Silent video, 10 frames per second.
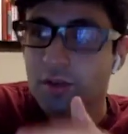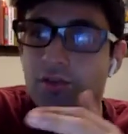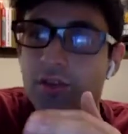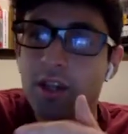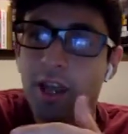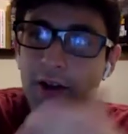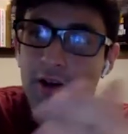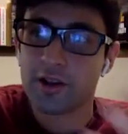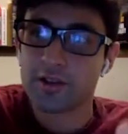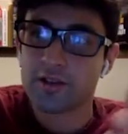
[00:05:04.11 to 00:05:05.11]
literally
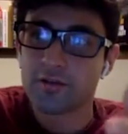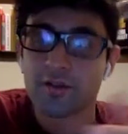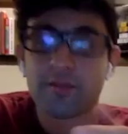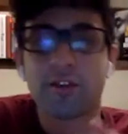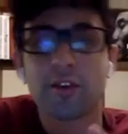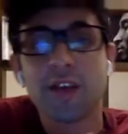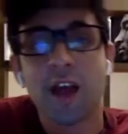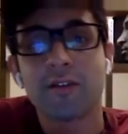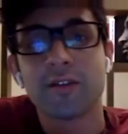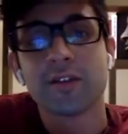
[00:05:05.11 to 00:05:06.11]
carried us through the first
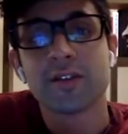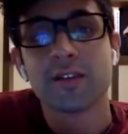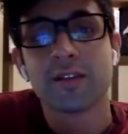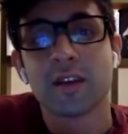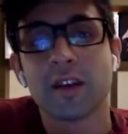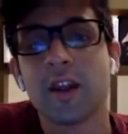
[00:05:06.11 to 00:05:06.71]
half of the season.